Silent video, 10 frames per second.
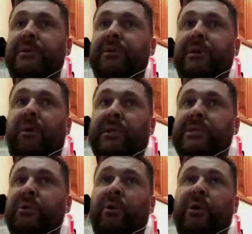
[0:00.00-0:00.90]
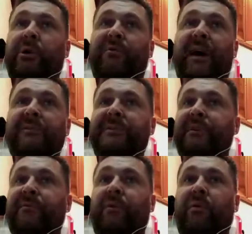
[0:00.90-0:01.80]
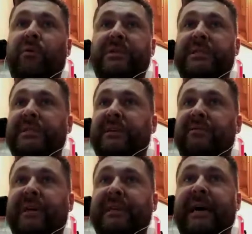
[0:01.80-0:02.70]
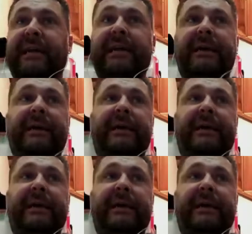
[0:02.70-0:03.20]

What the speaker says: You want to score your 5s and your 4s and stuff like that.